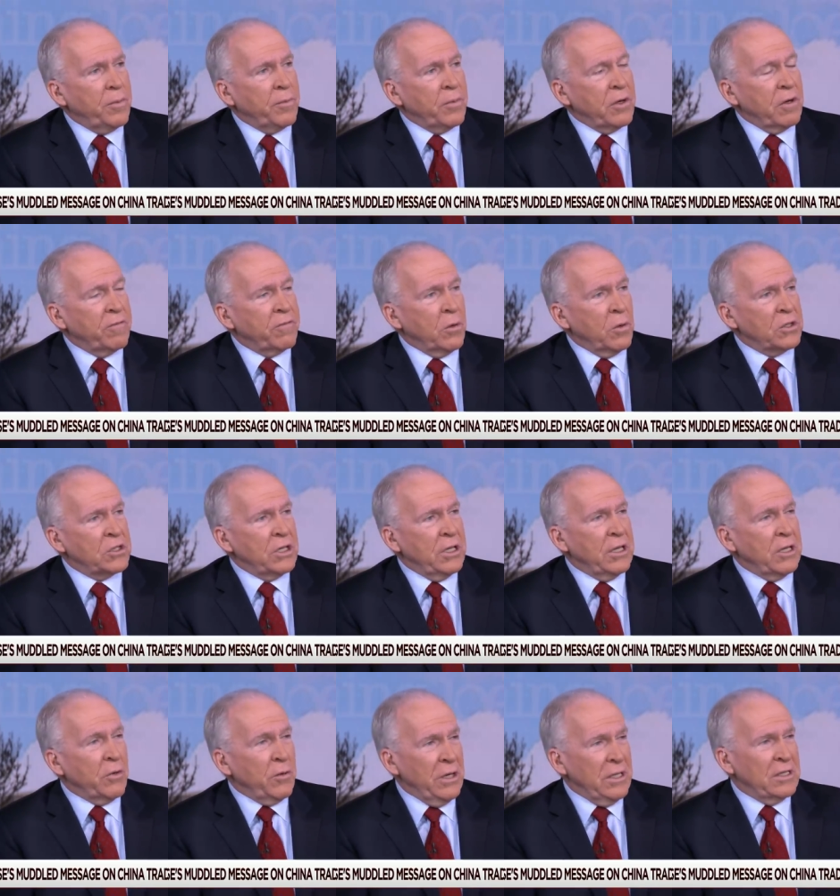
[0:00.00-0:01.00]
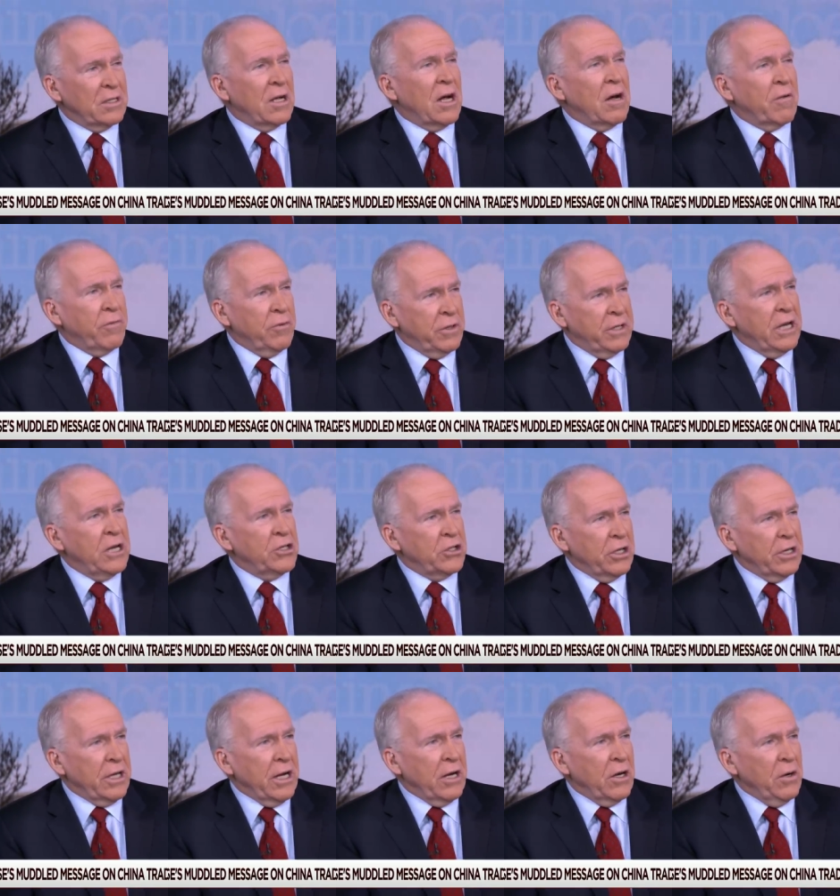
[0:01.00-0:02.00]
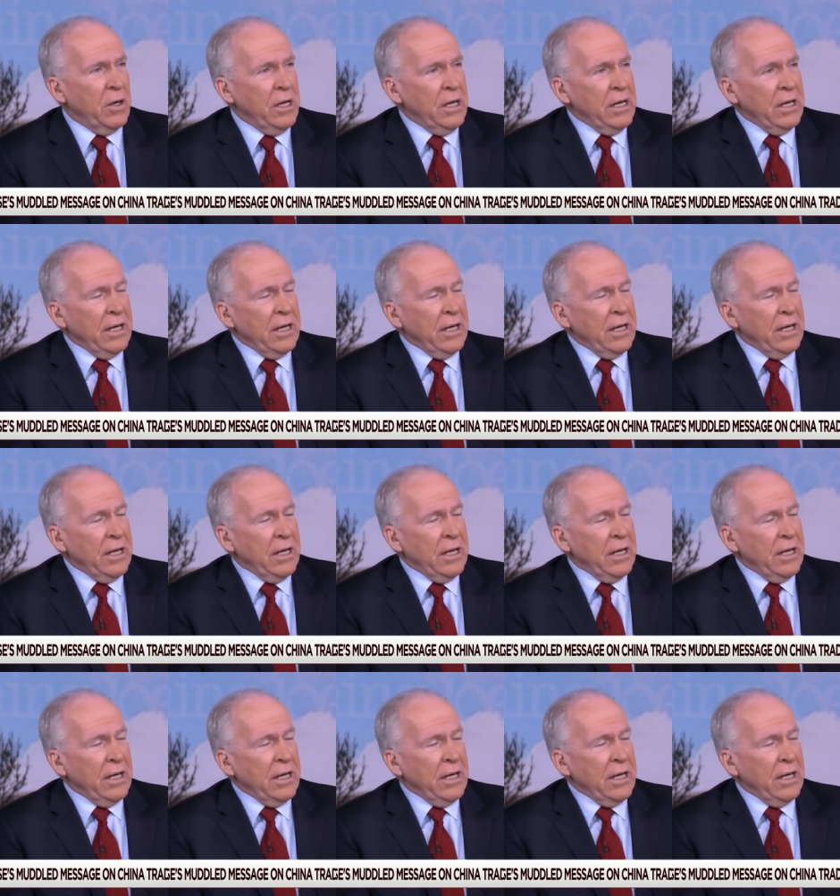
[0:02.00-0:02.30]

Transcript: But unfortunately, there is confrontation now.